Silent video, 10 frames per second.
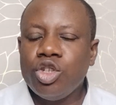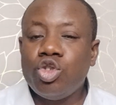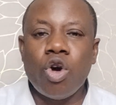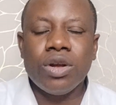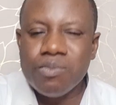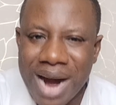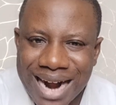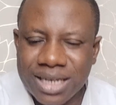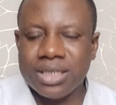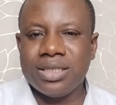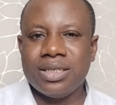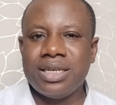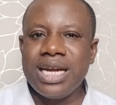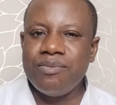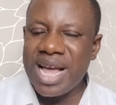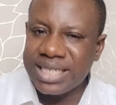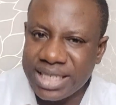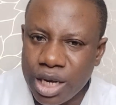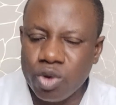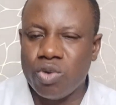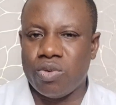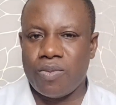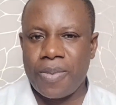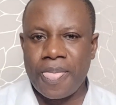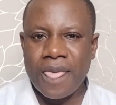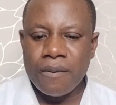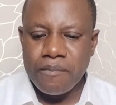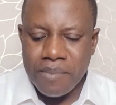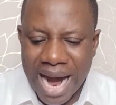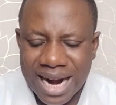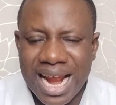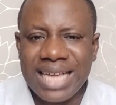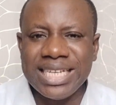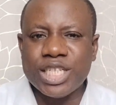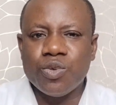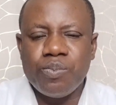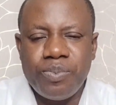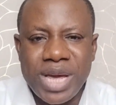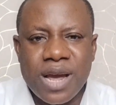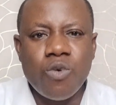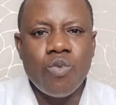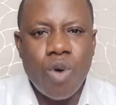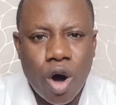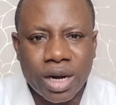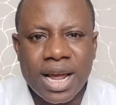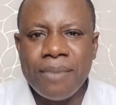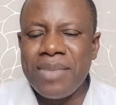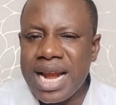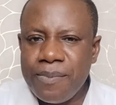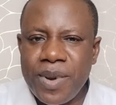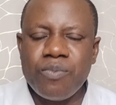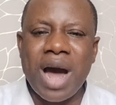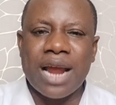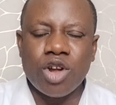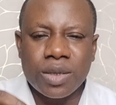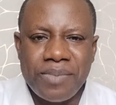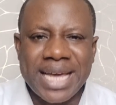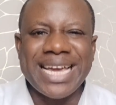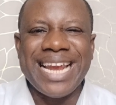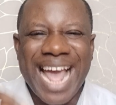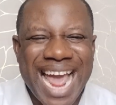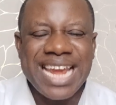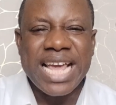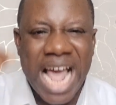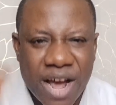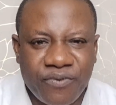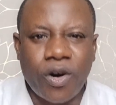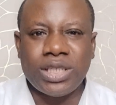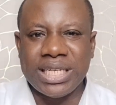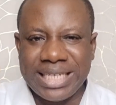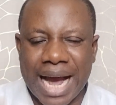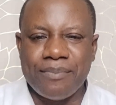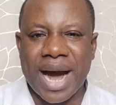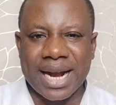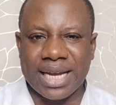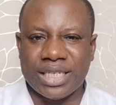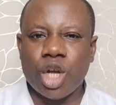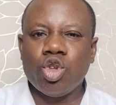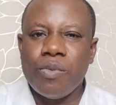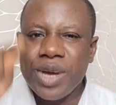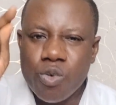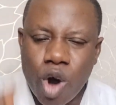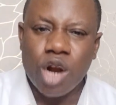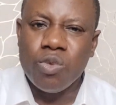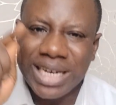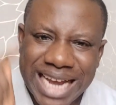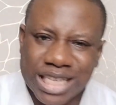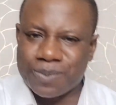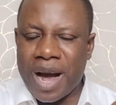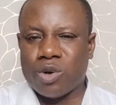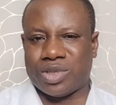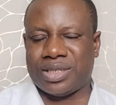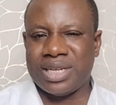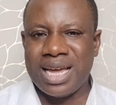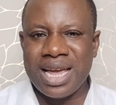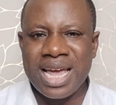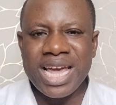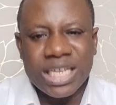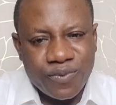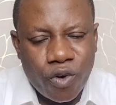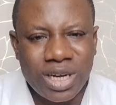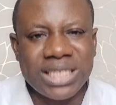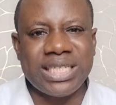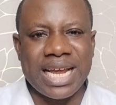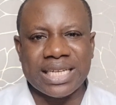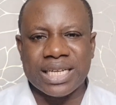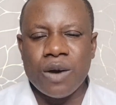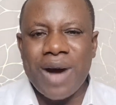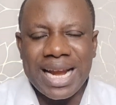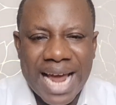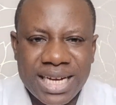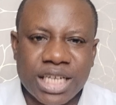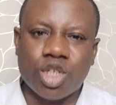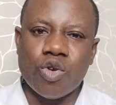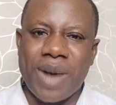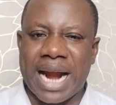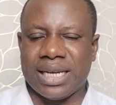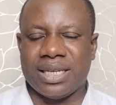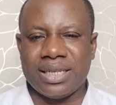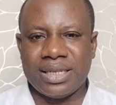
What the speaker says: Don't marry. Remain single. Marriage is being one. Many people are not making any effort in their marriage to be one with their spouse. It's foolishness. Why then did you marry?